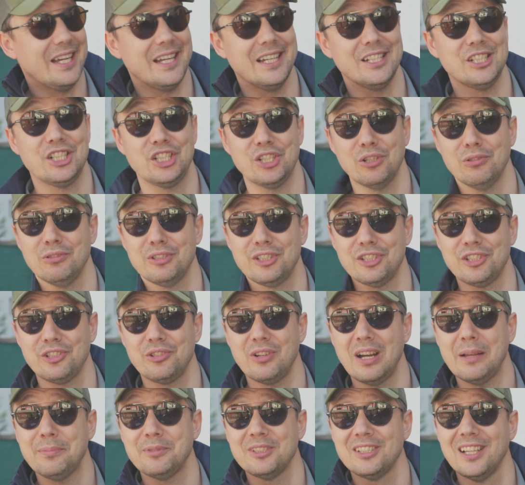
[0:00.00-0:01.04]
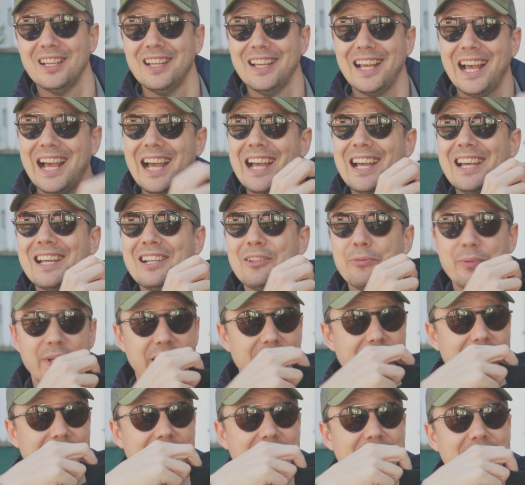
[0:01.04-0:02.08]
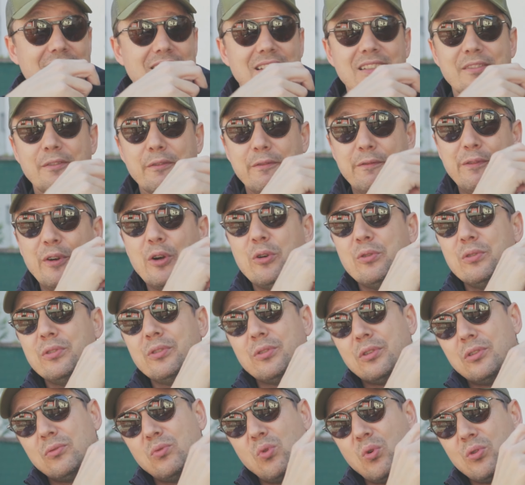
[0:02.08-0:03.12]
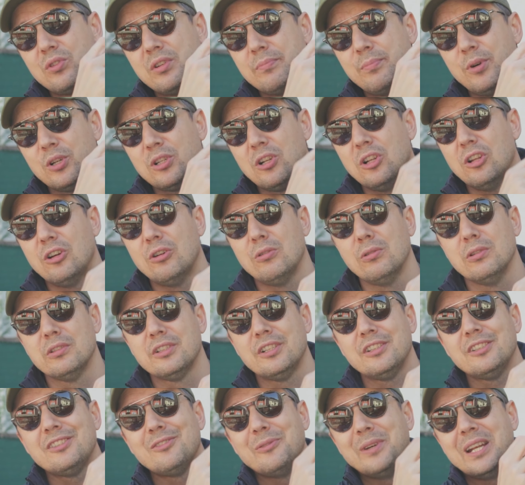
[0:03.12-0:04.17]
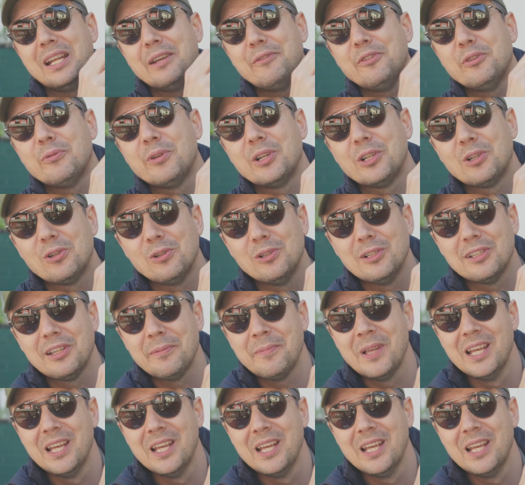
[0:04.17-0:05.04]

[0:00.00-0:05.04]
shoulder straps, and with these phone or water bottle holders, whatever you want to call them.